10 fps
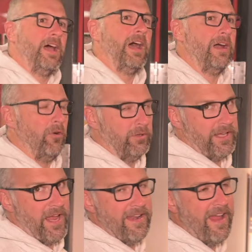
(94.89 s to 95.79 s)
Uh,
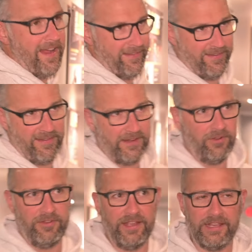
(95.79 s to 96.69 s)
only at night. I
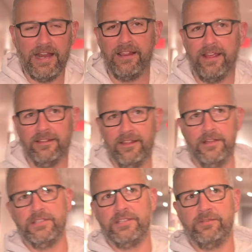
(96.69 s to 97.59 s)
don't like it. I like
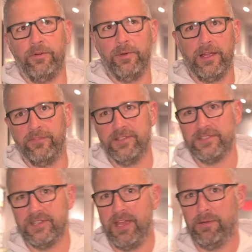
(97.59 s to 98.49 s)
lunch for
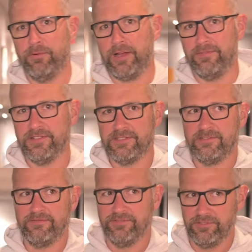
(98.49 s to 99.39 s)
breakfast and breakfast
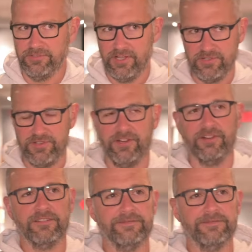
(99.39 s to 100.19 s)
for lunch or dinner.